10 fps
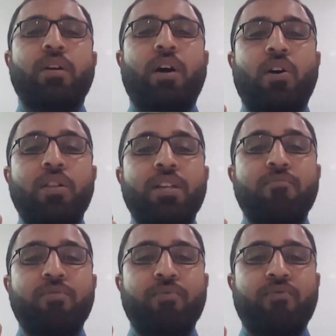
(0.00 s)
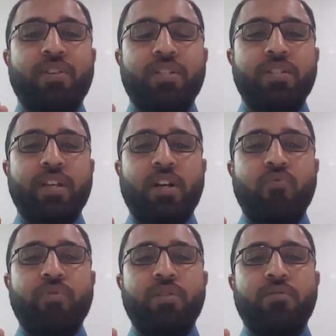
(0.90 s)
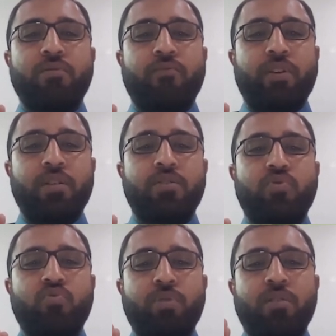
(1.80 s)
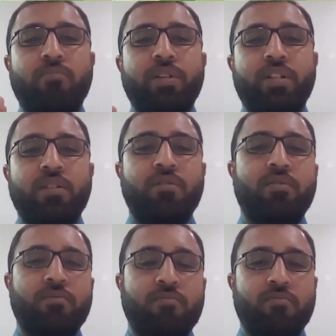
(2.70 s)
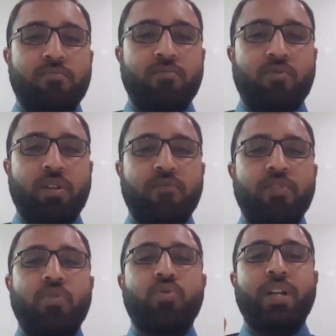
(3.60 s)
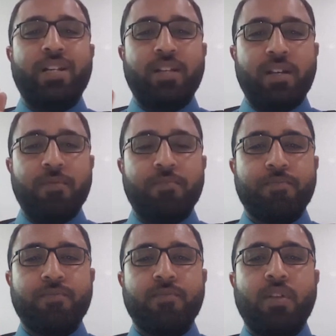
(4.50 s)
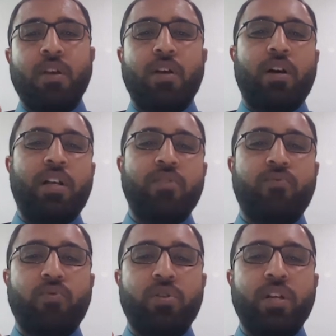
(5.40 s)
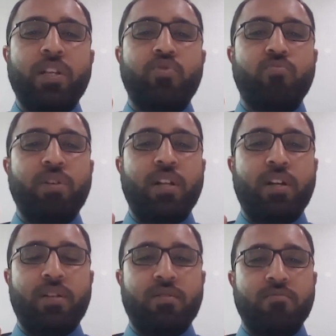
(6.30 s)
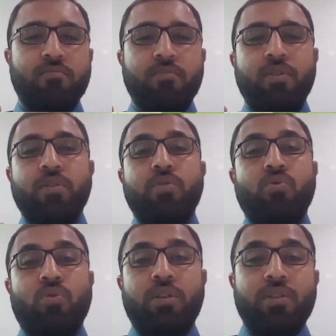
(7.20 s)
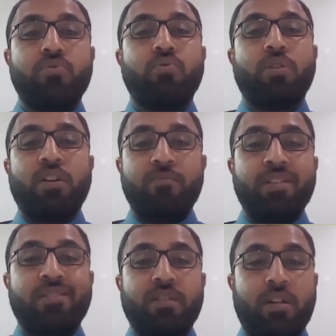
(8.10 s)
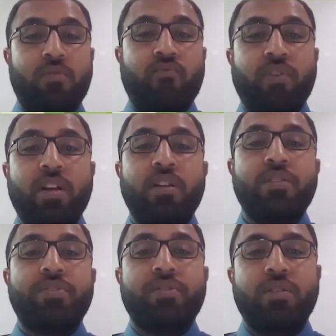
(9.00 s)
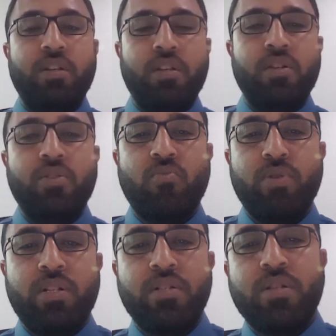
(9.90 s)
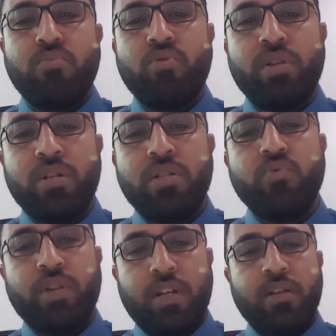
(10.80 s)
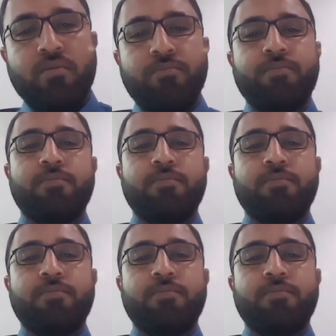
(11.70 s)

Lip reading: All the MEP first and second works should be completed, okay, without lighting. All the floor tiling should be laid. No dust should come inside whilst the nominated subcontractor is working.